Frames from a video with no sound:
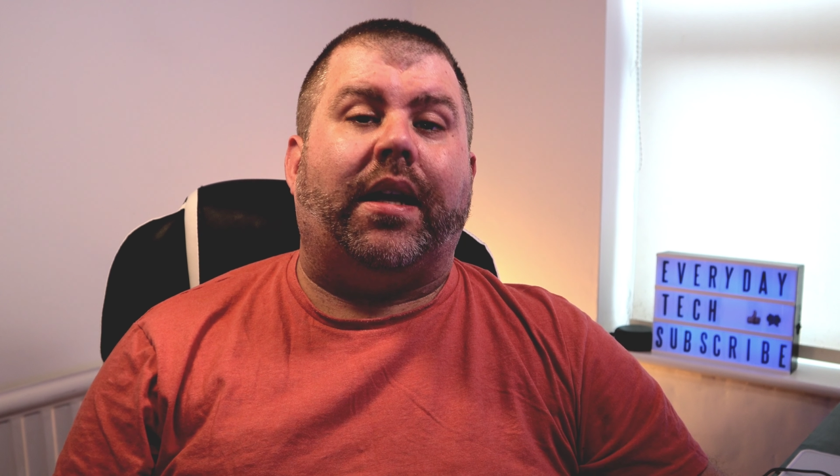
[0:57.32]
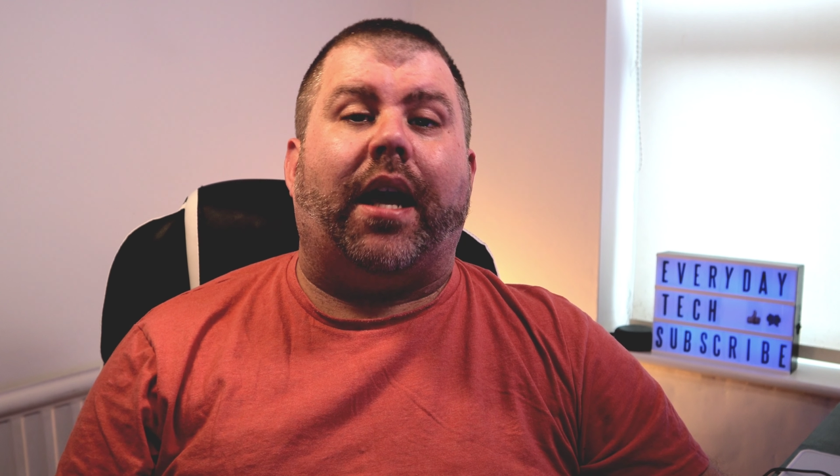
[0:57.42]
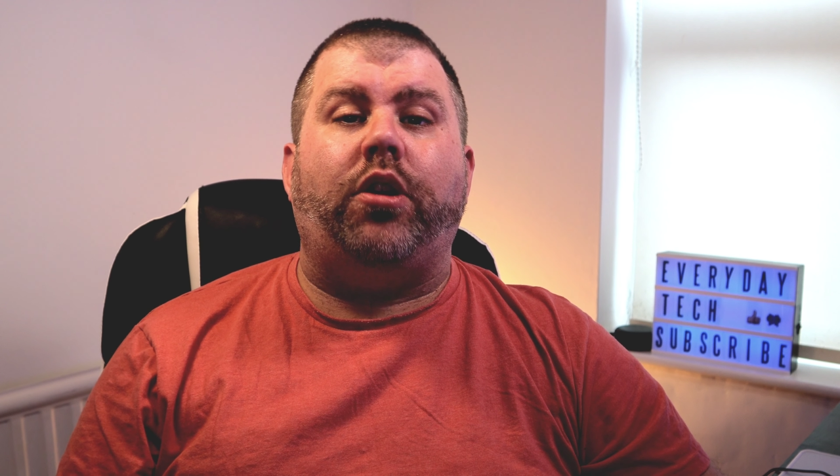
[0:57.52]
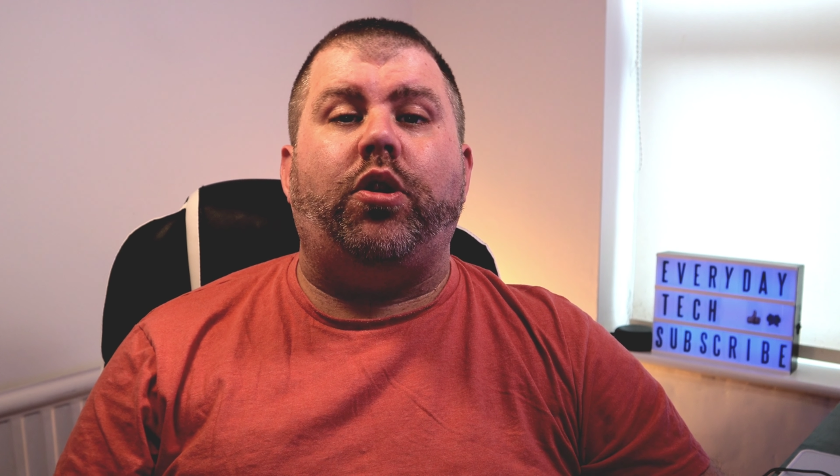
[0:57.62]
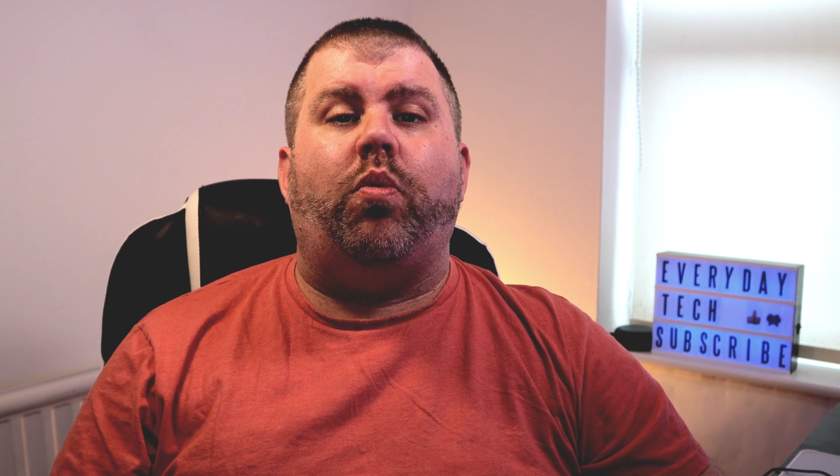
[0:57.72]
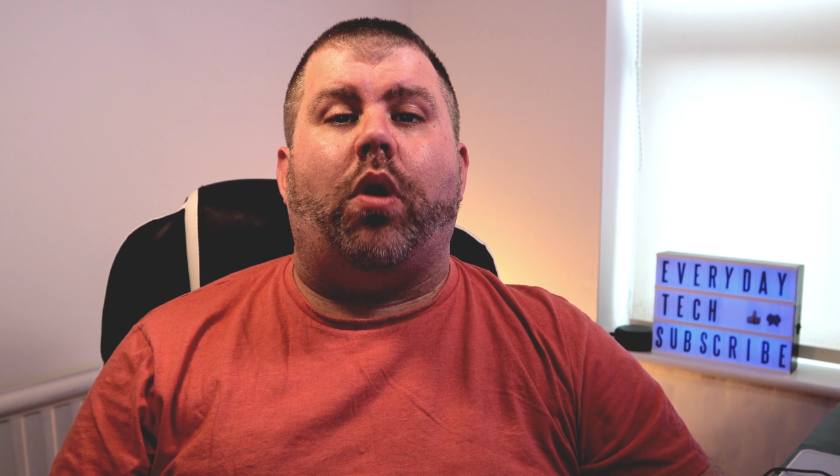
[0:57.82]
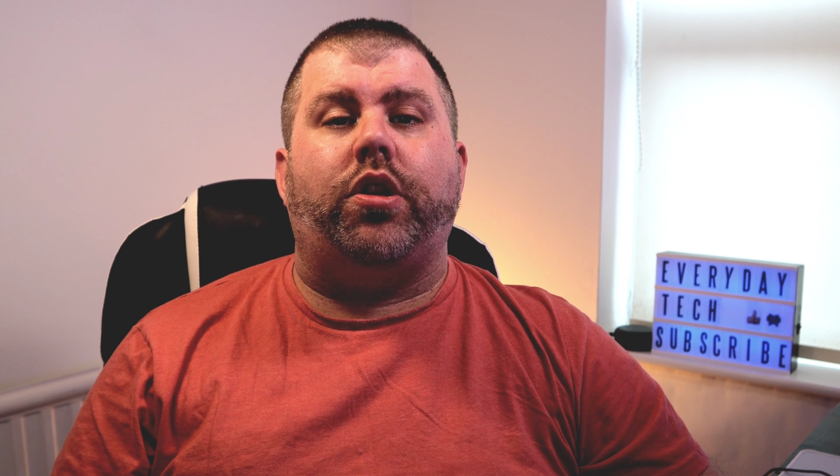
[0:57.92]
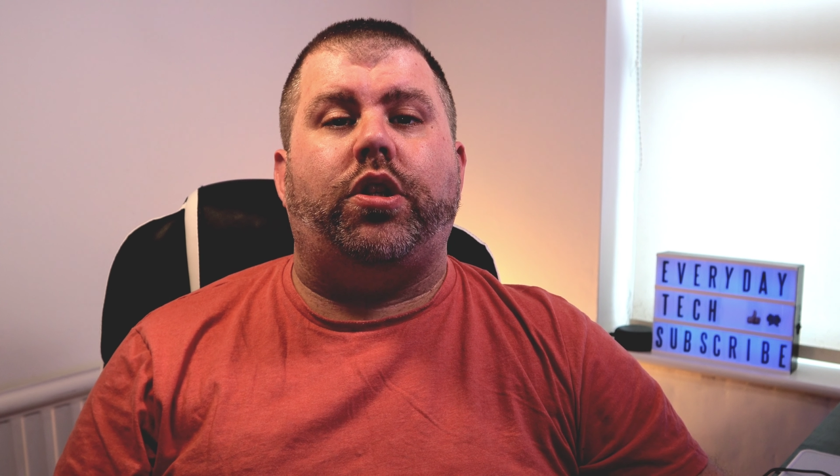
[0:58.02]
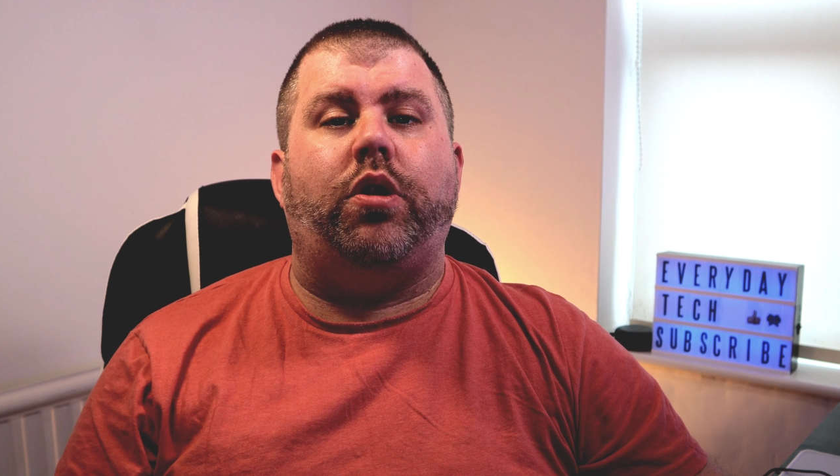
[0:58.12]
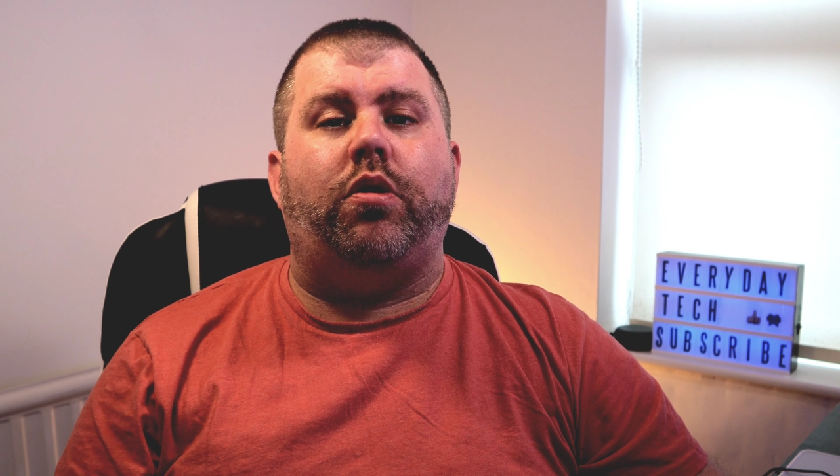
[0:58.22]
Can you
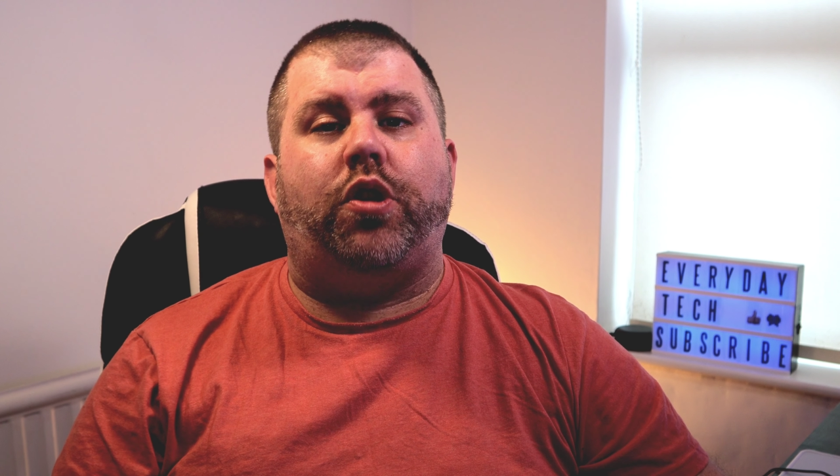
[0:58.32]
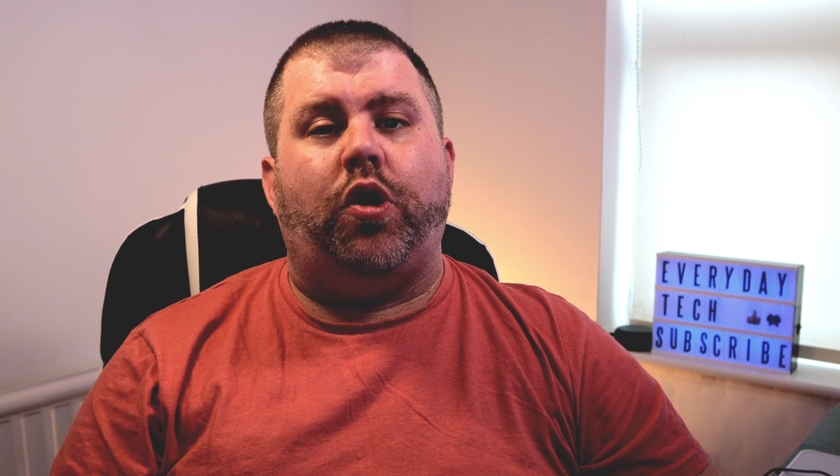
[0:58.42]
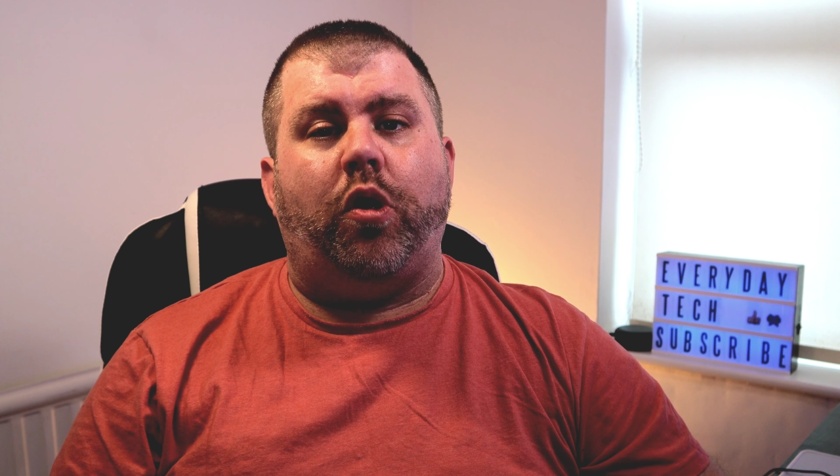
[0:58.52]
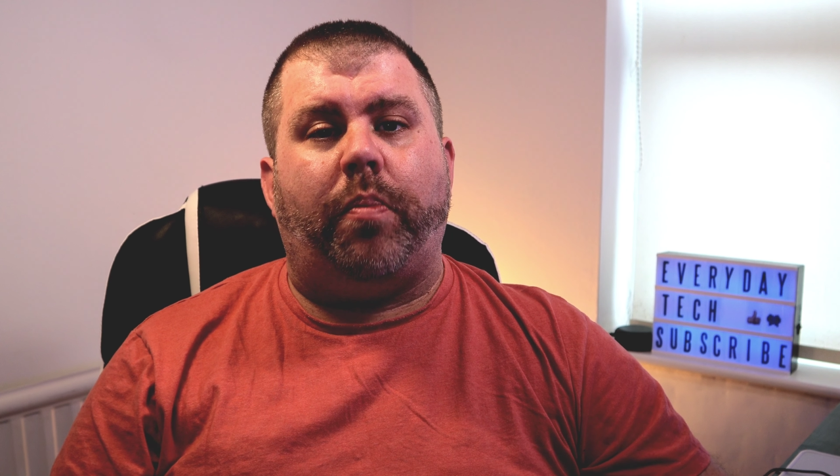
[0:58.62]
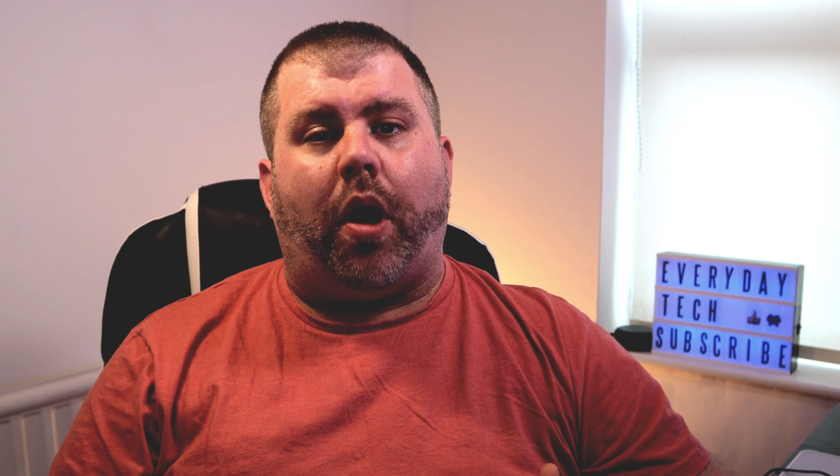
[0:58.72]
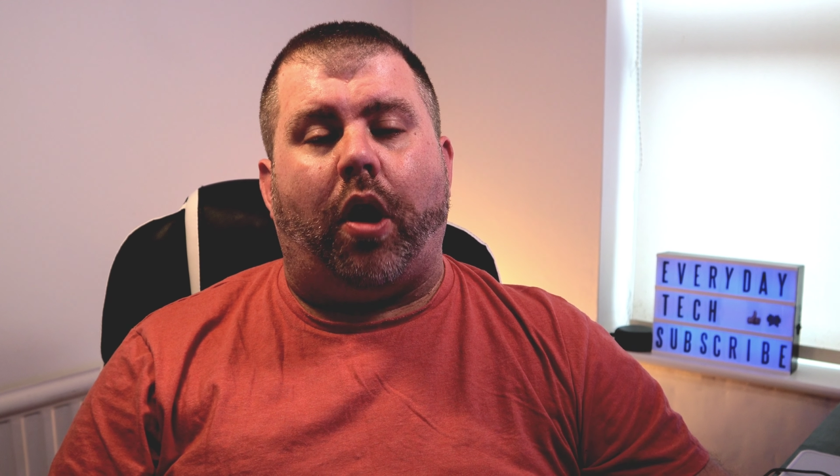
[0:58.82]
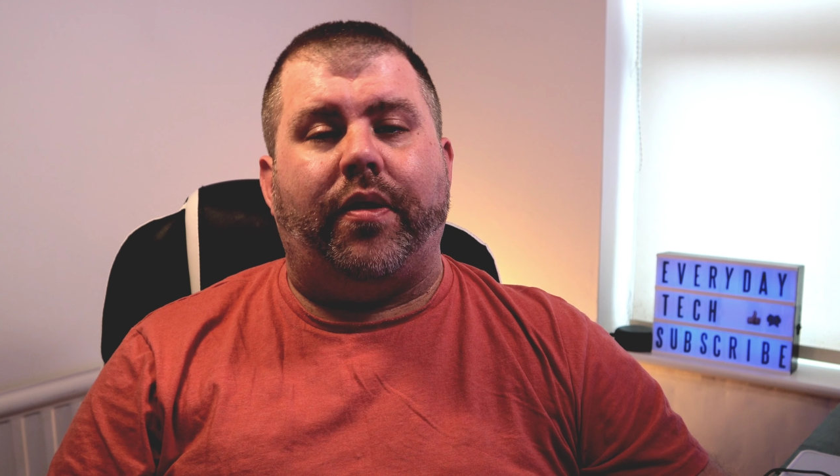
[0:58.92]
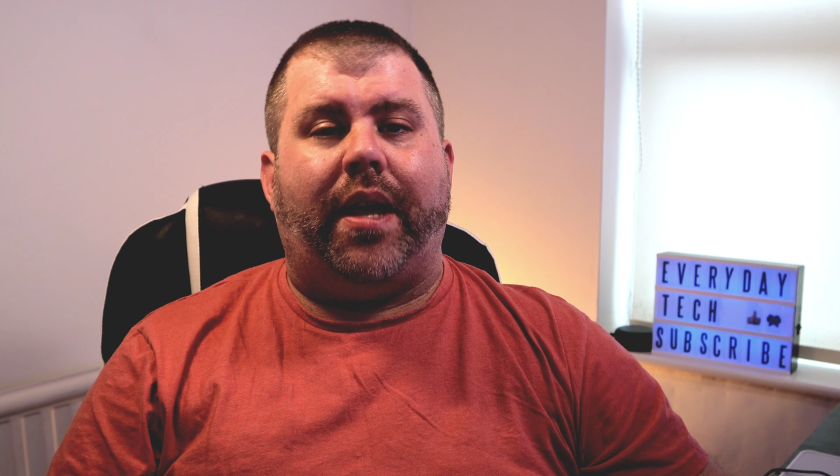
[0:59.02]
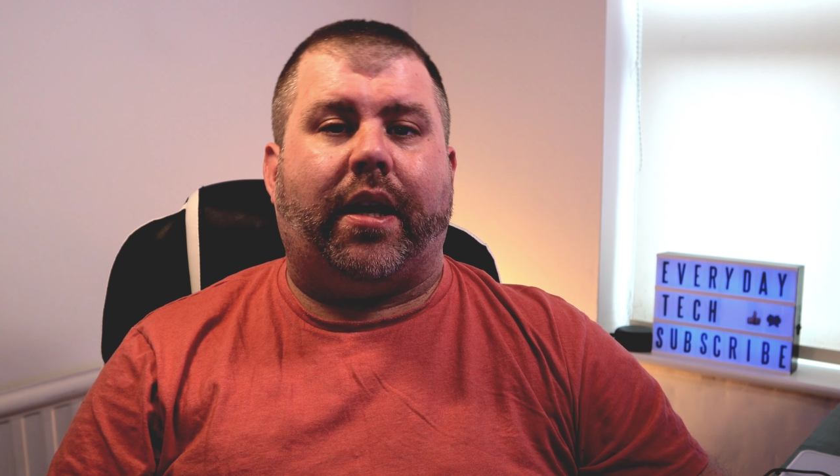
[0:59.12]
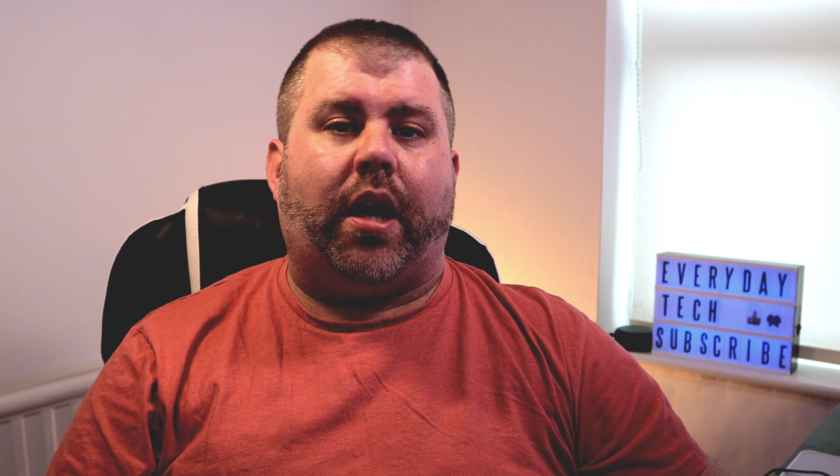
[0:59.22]
watch YouTube
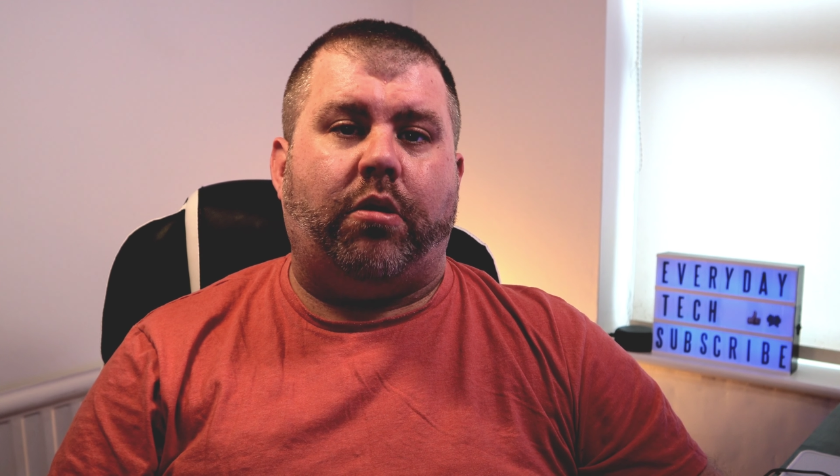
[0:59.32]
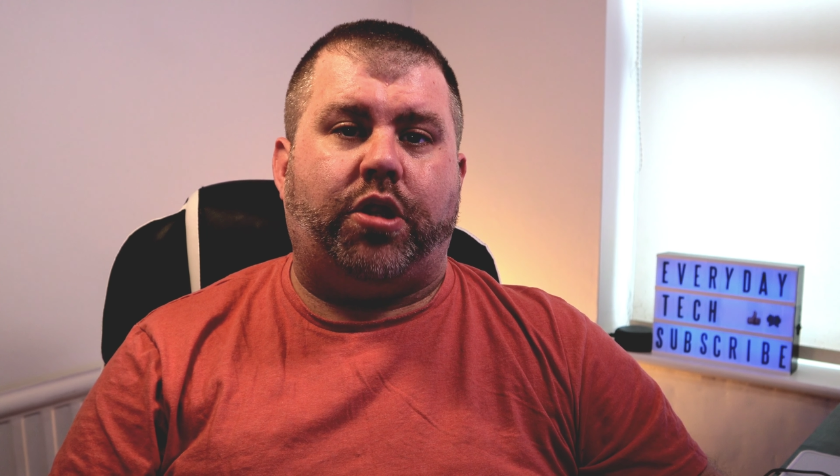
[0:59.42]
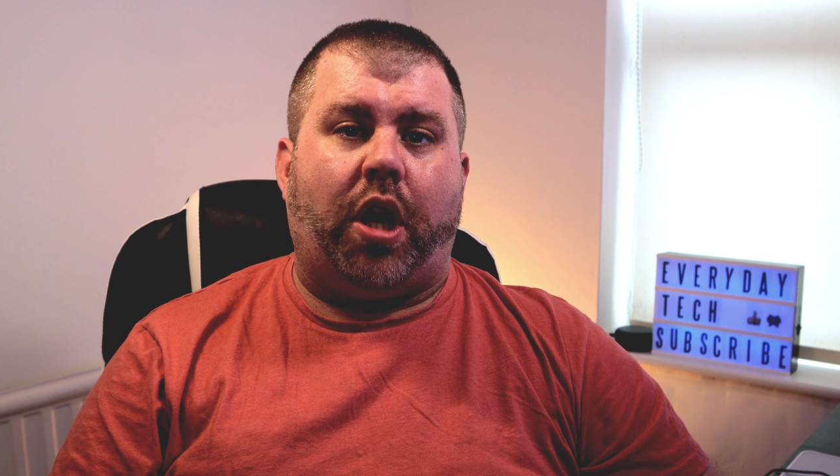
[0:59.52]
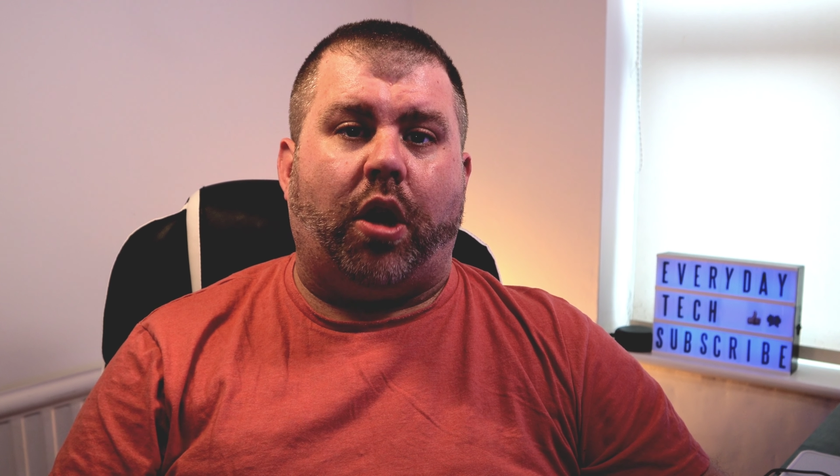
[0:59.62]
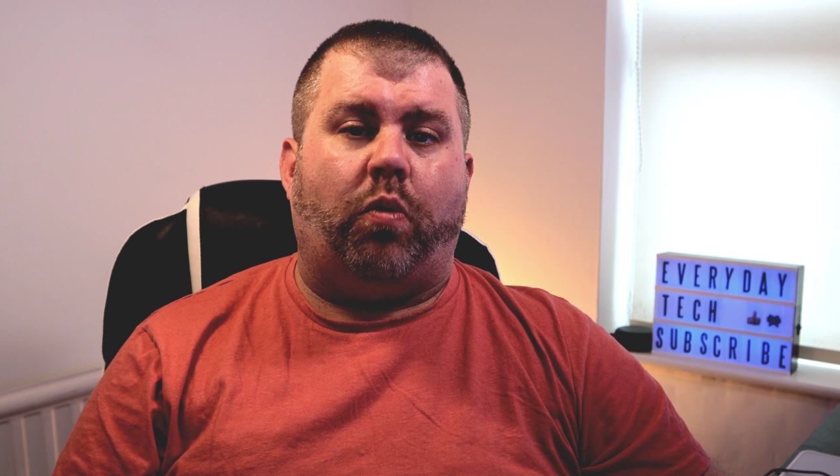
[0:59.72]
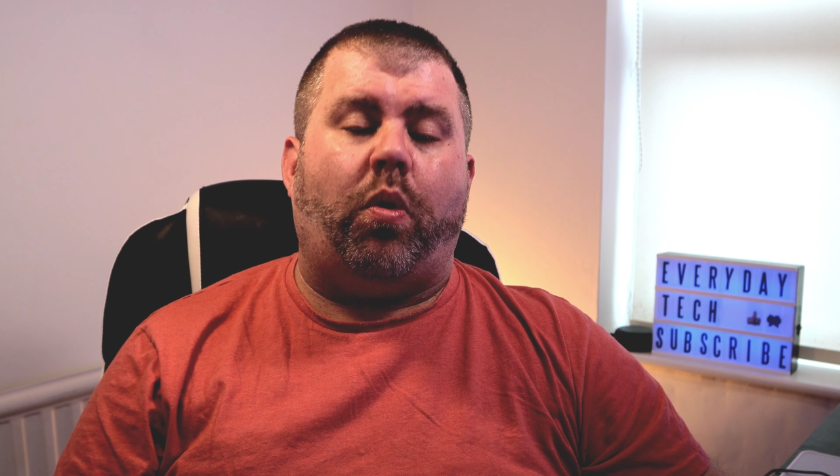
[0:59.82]
on the Echo Show?